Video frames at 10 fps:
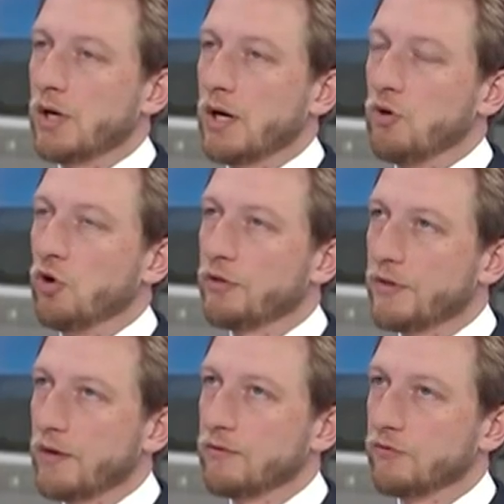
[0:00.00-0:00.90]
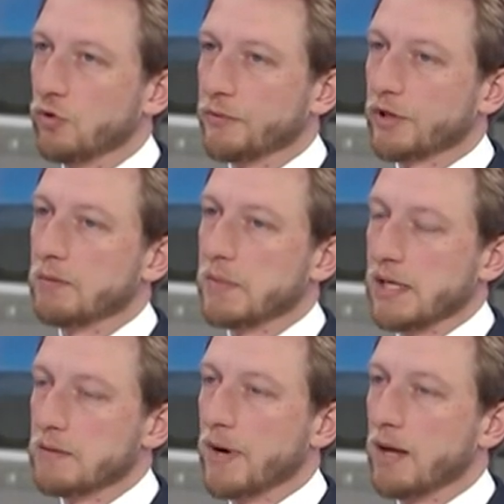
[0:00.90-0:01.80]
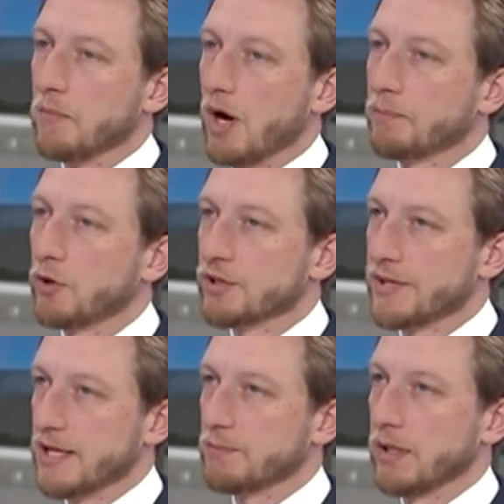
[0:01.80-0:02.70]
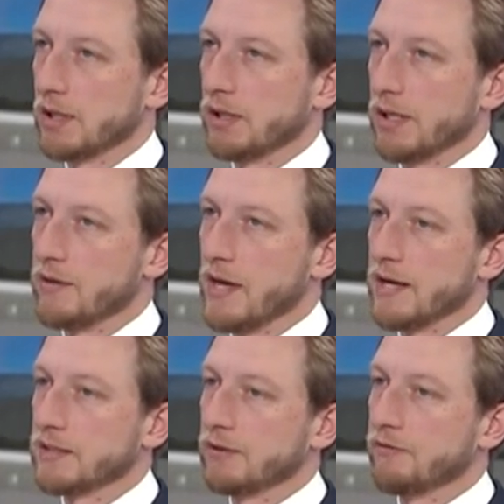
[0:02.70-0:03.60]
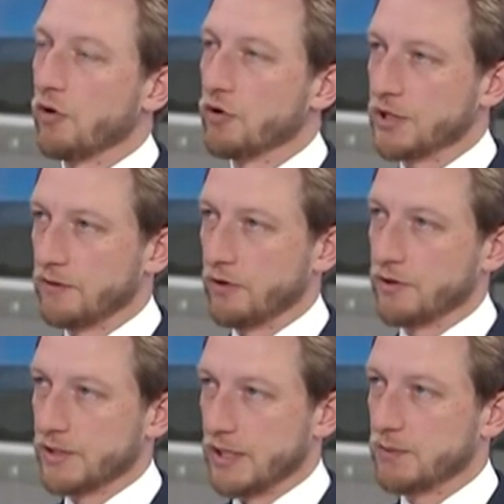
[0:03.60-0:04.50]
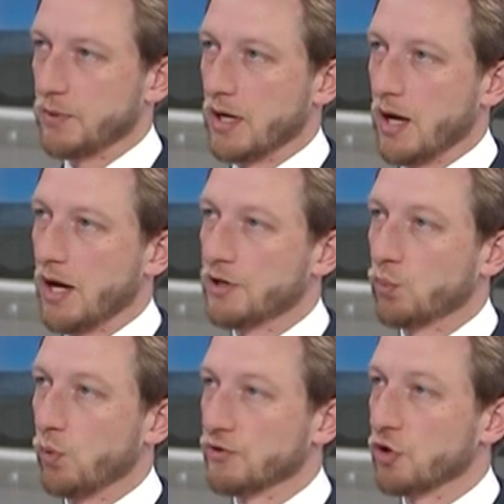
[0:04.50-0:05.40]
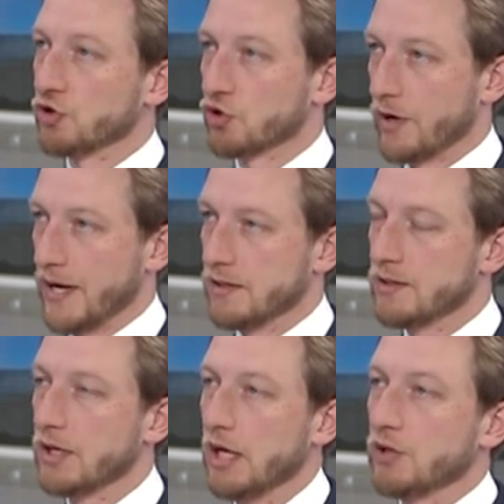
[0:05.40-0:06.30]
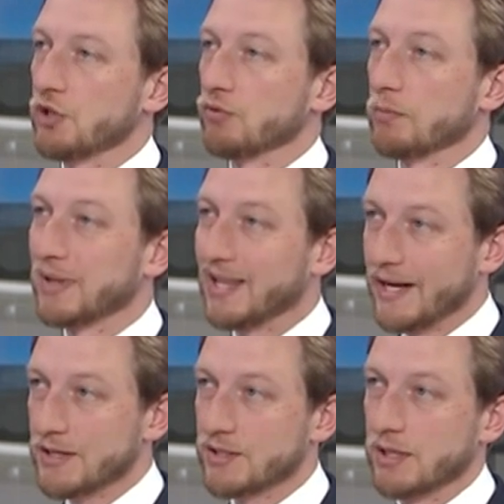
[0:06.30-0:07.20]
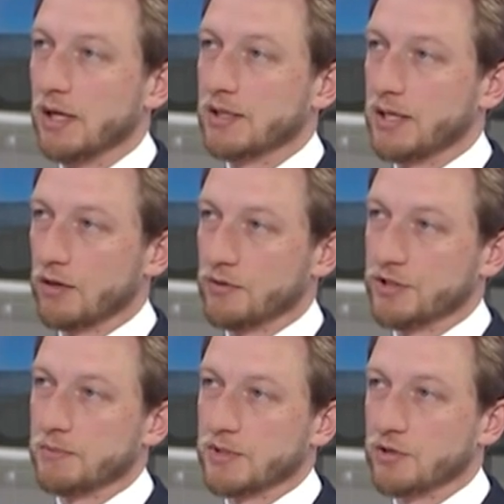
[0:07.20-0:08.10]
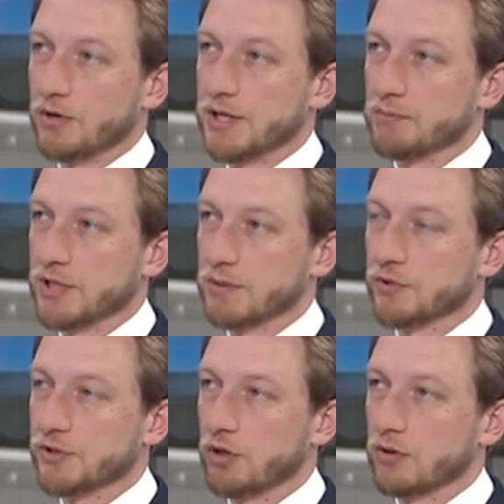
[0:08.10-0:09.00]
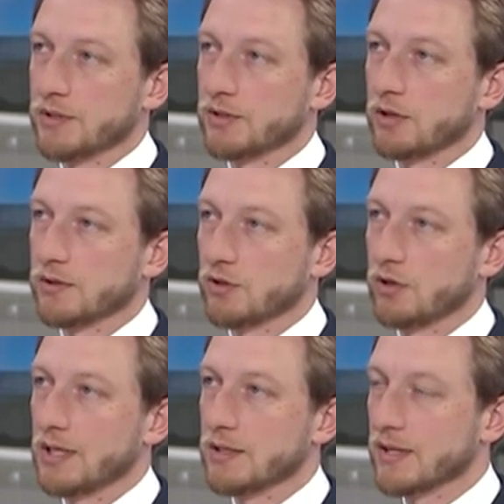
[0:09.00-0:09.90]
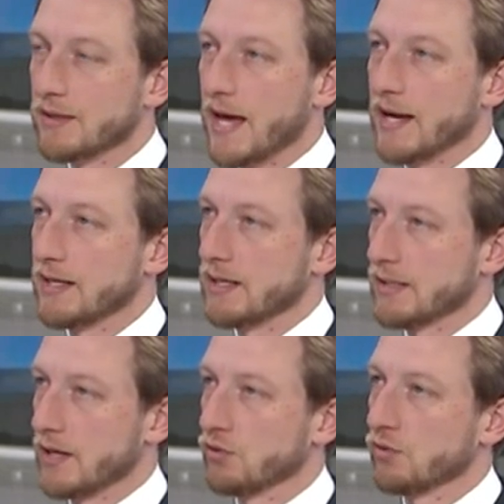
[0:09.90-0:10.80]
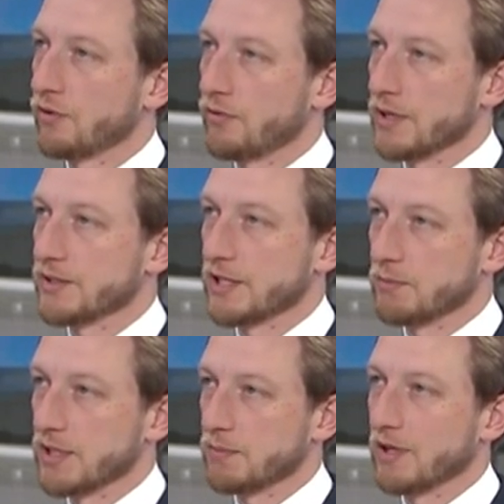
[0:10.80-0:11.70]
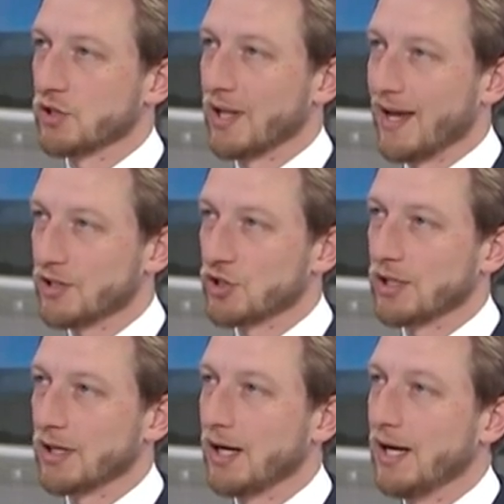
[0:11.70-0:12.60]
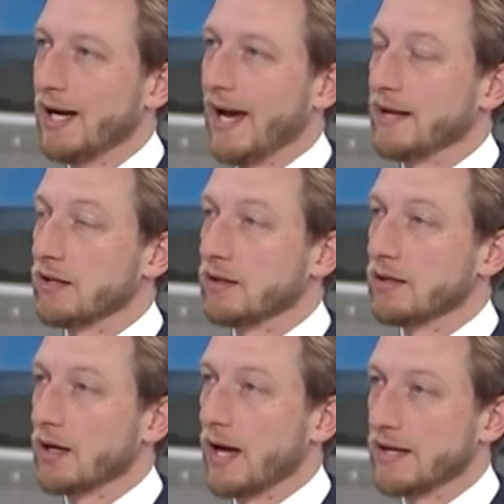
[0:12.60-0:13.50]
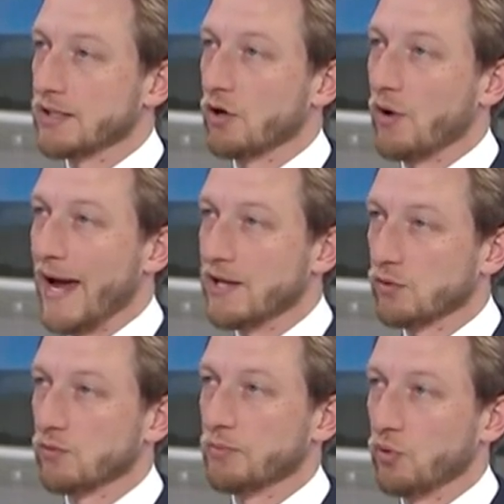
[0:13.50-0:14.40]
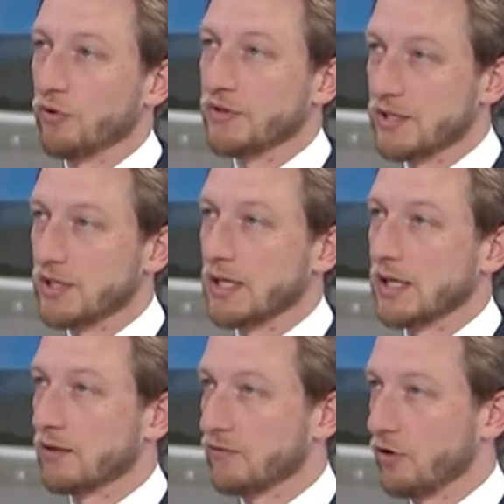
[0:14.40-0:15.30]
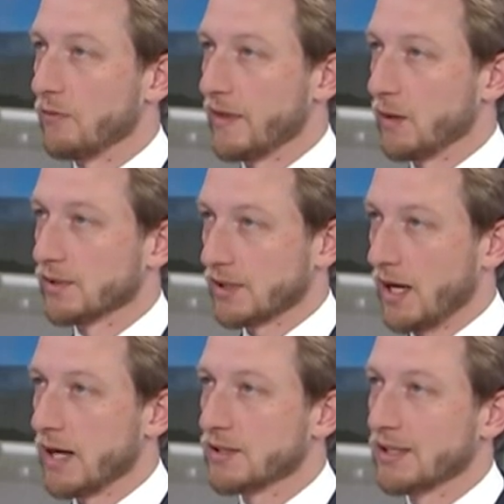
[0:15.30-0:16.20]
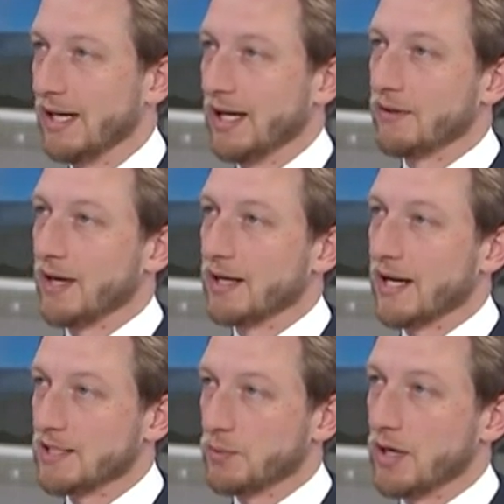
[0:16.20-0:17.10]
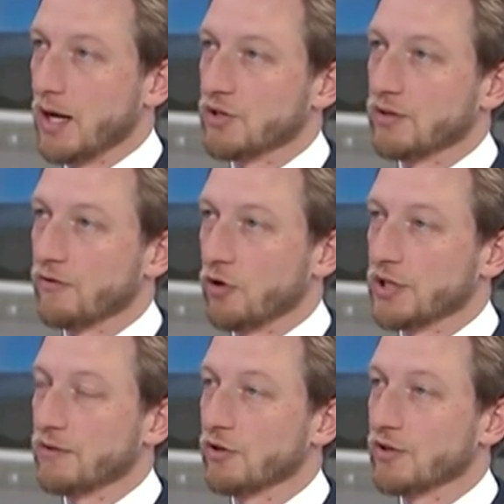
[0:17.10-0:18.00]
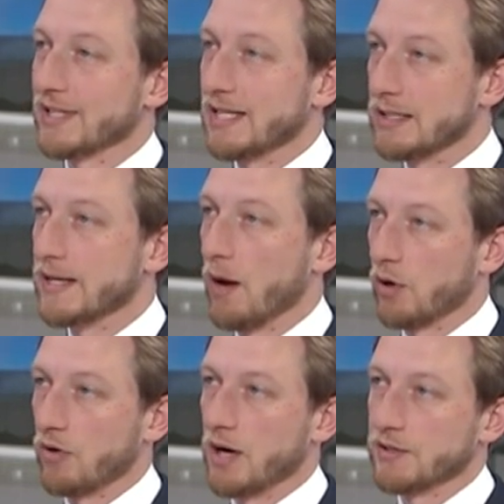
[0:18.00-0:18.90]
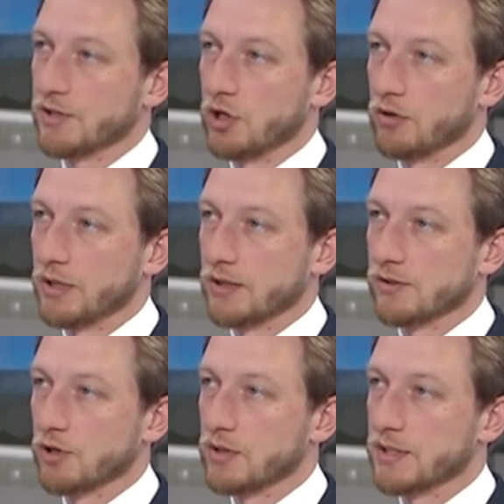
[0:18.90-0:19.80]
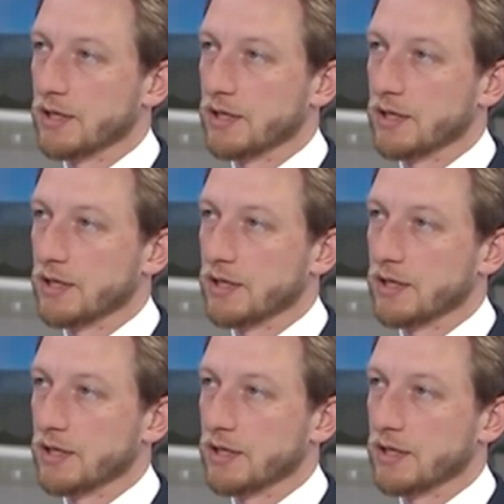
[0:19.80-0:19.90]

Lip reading: Not that they've informed the committee, but Mike Burgess has been clear that foreign interference and espionage was on trend to replace terrorism as Australia's principal security concern. He said that in his annual threat assessment speech last year, and in the ASIO annual report this year, he confirmed that that was the case, that espionage and foreign interference is now a greater security concern than